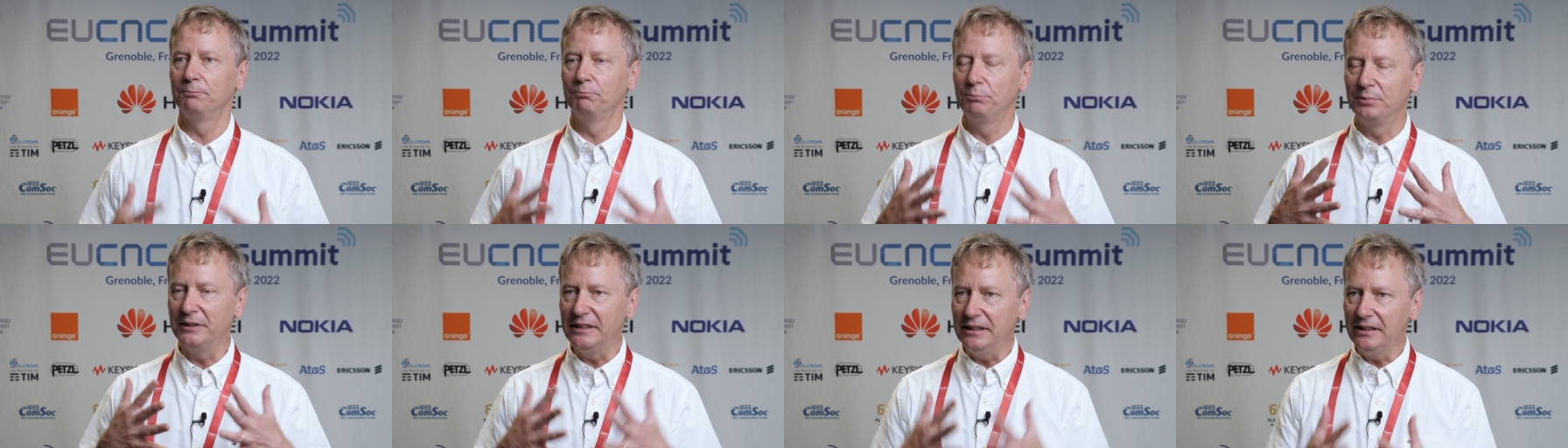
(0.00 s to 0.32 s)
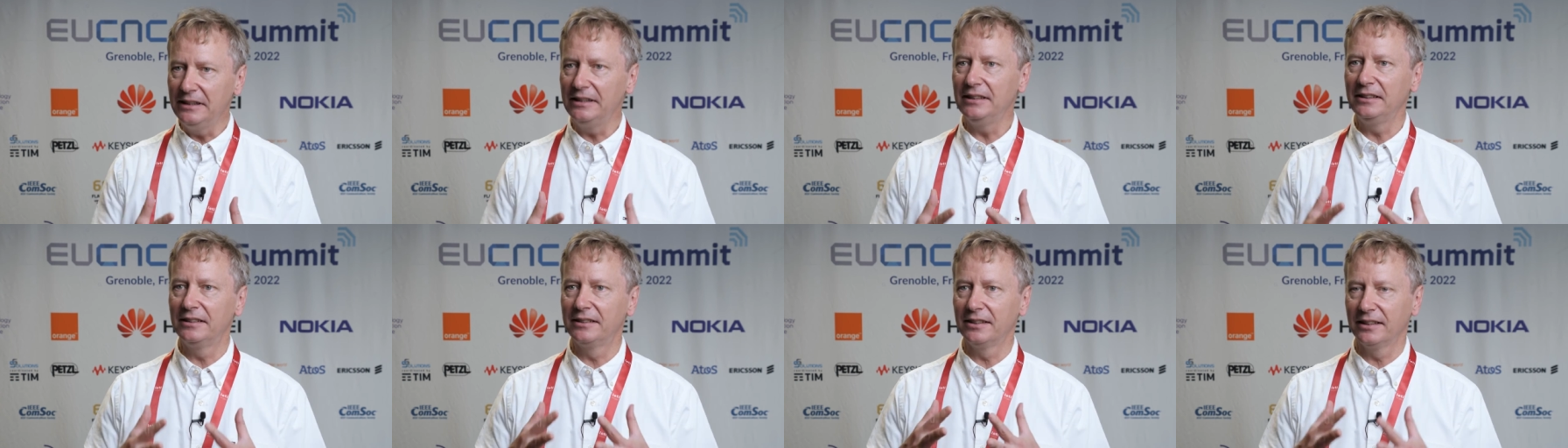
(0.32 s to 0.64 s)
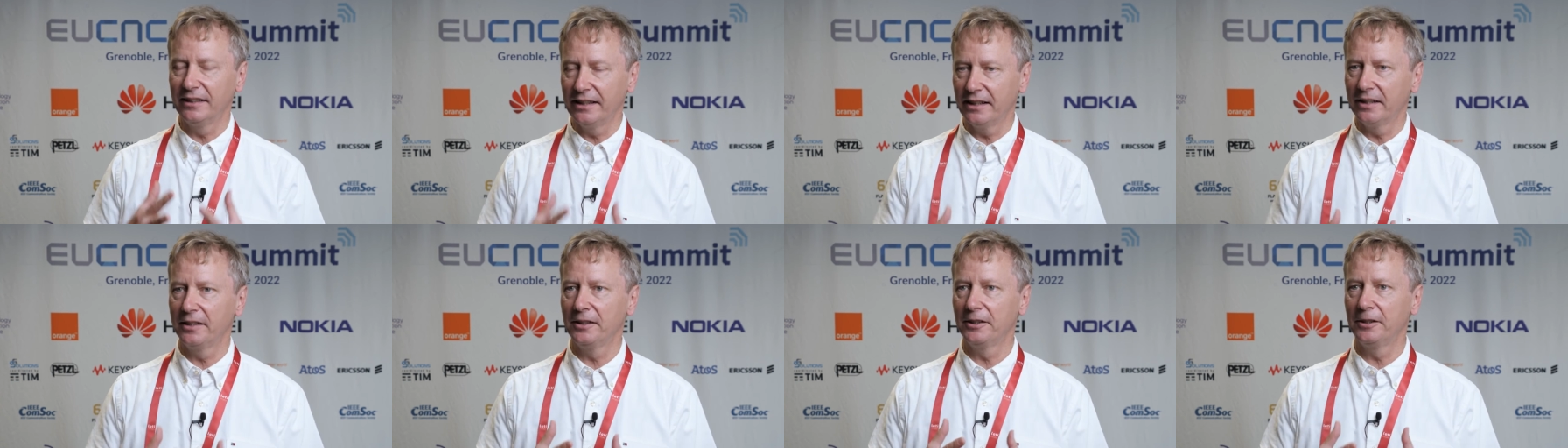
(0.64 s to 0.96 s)
be
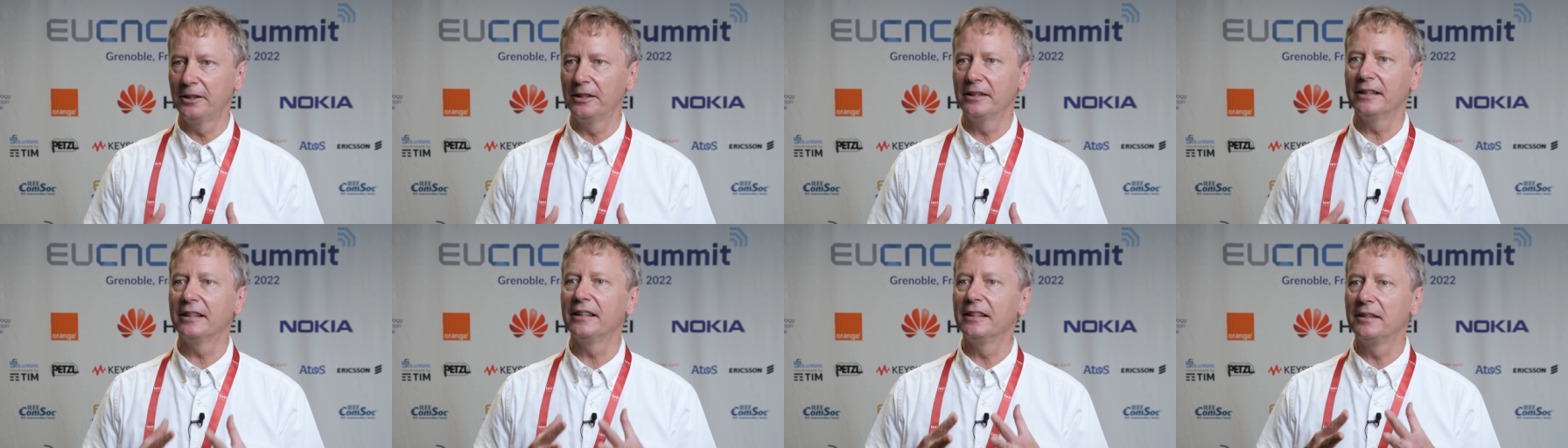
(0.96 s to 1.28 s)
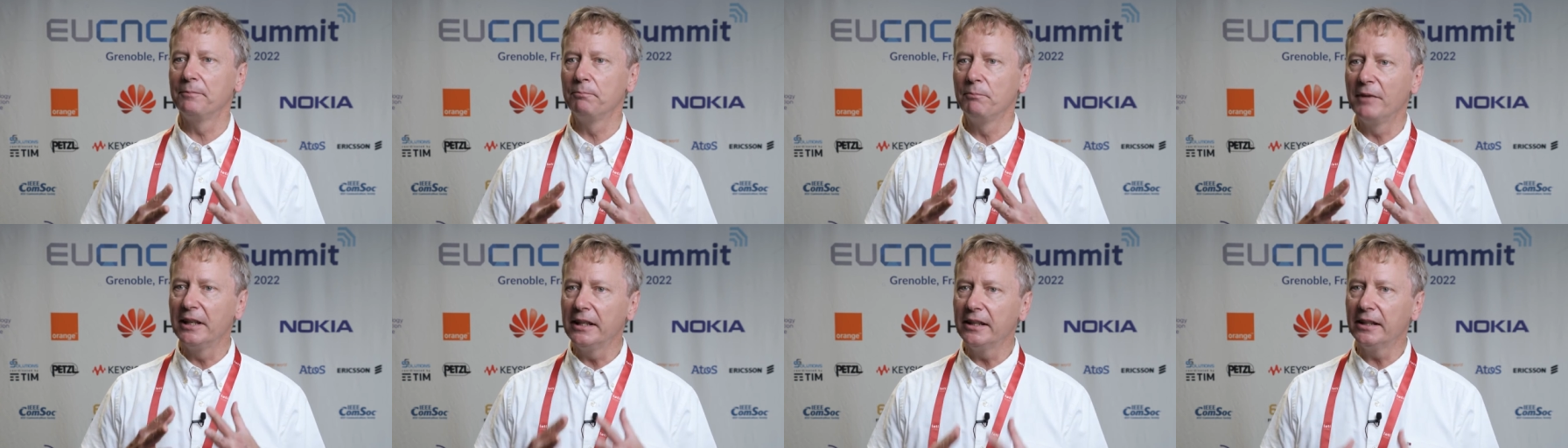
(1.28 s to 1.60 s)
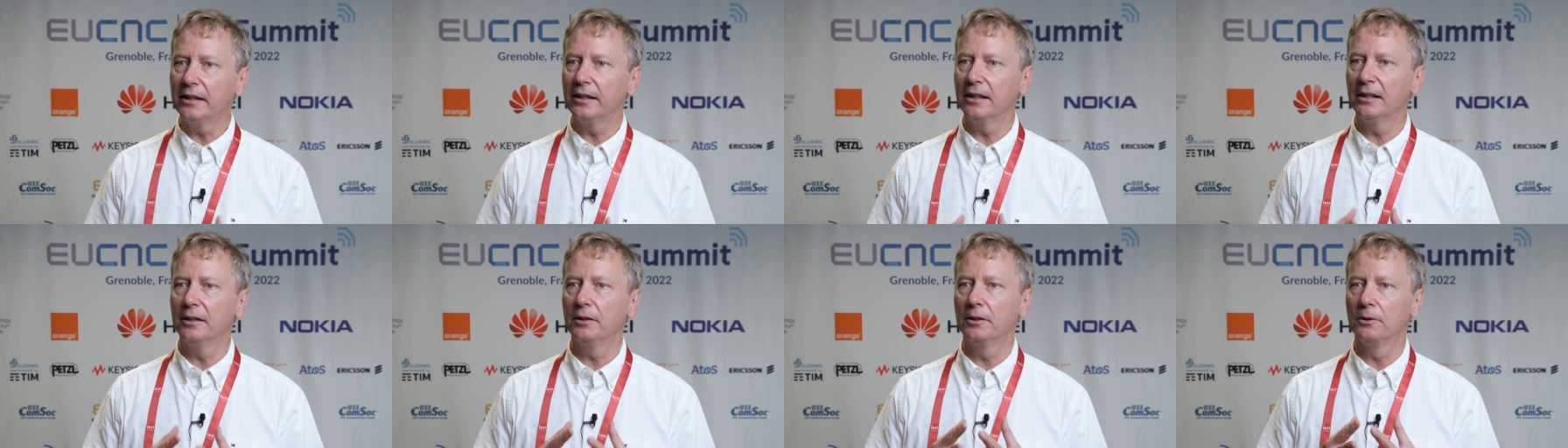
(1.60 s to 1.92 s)
together in
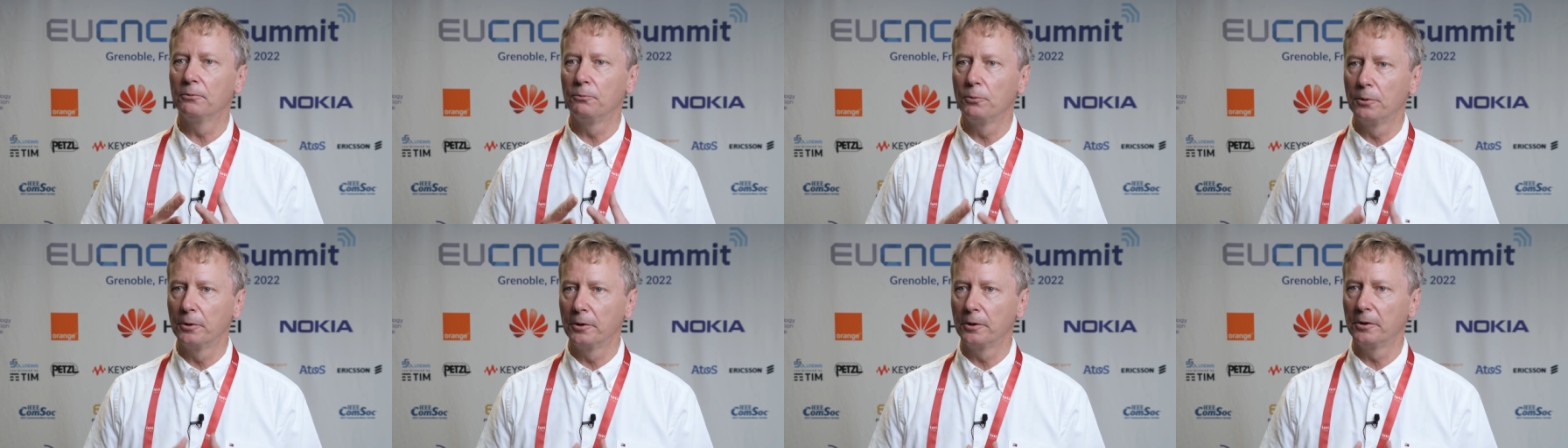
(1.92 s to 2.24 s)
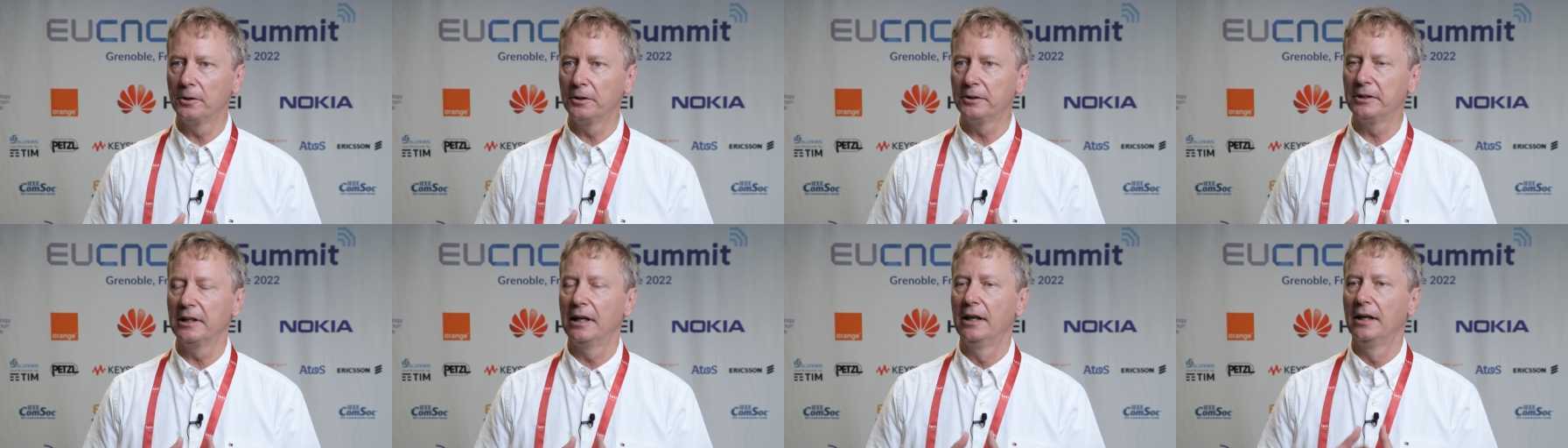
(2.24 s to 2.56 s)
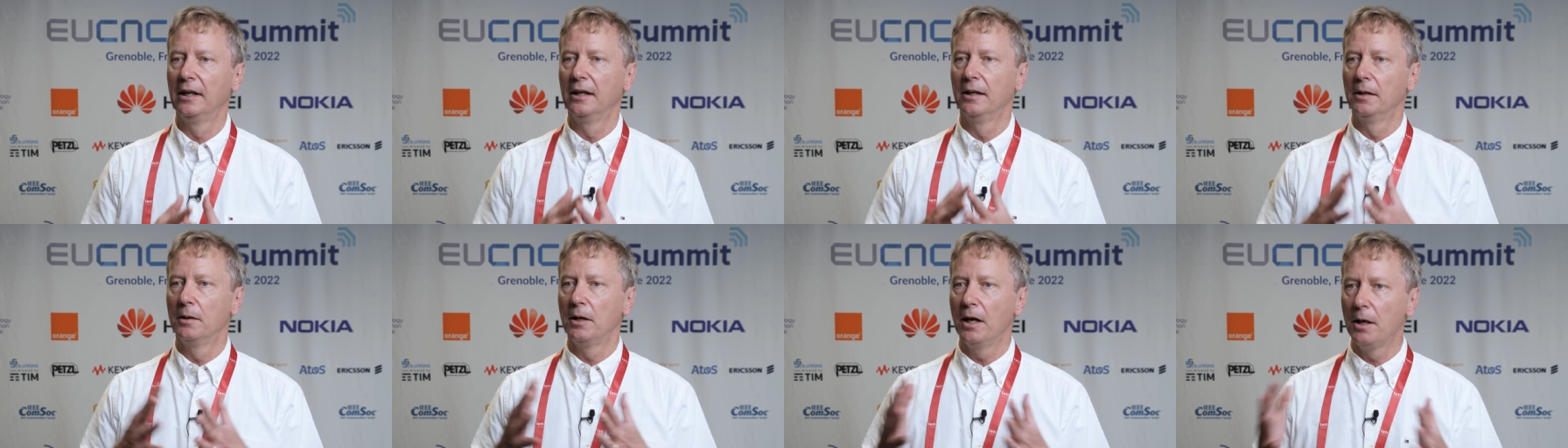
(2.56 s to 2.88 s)
making the world
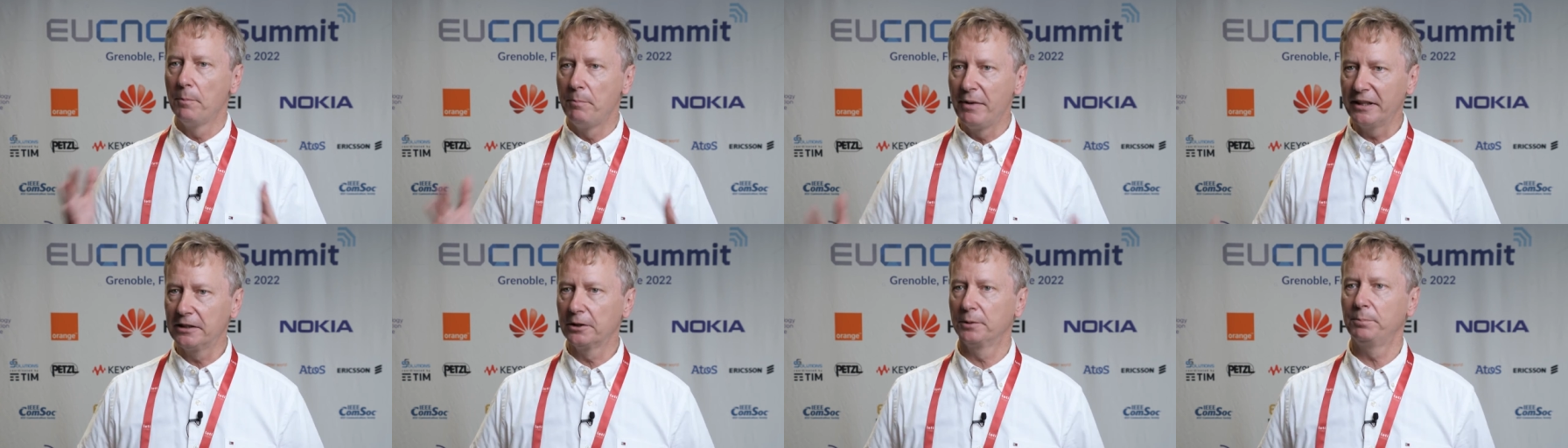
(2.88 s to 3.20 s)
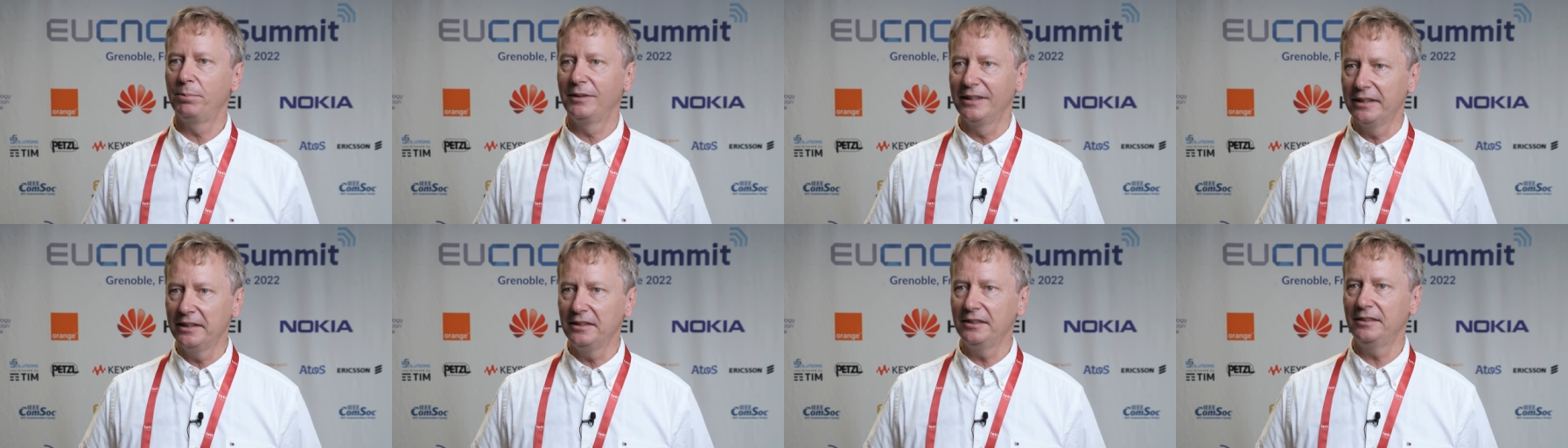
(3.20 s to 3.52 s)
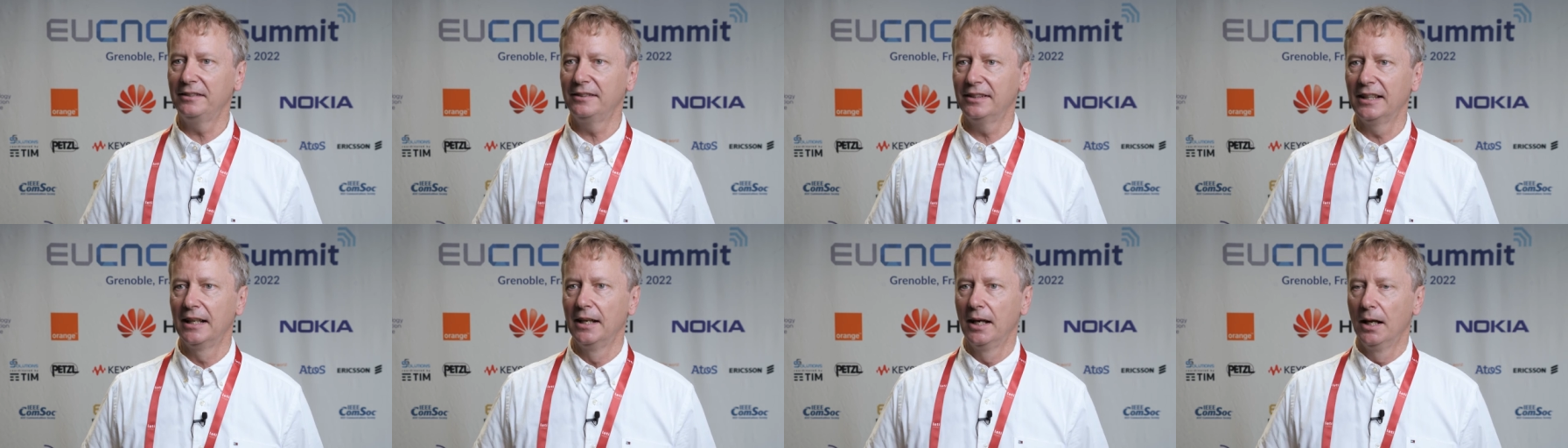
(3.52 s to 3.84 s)
a better
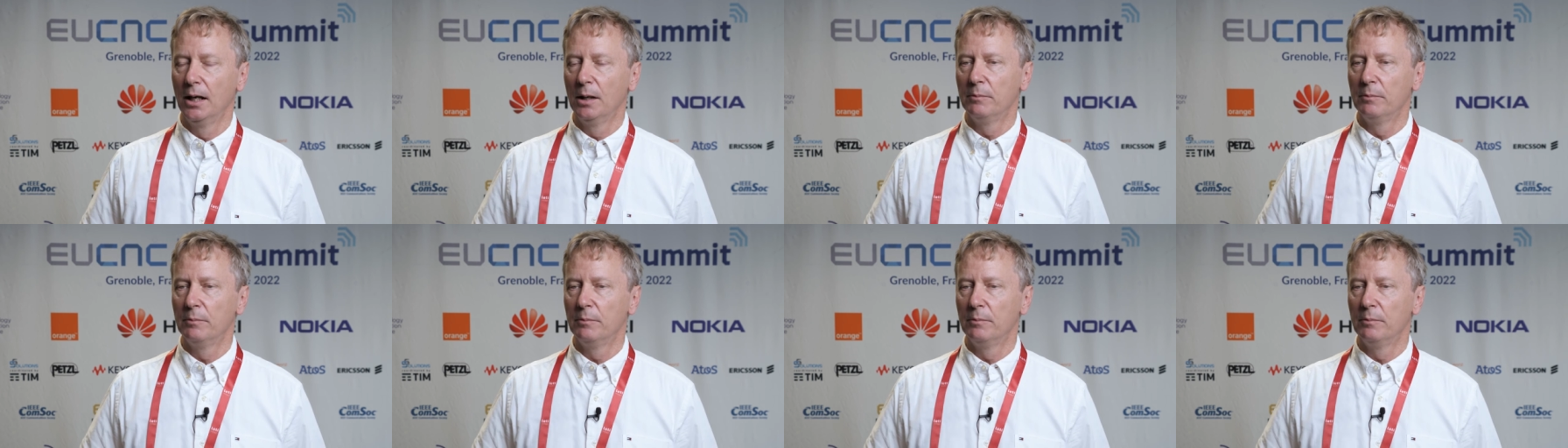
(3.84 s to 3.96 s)
place,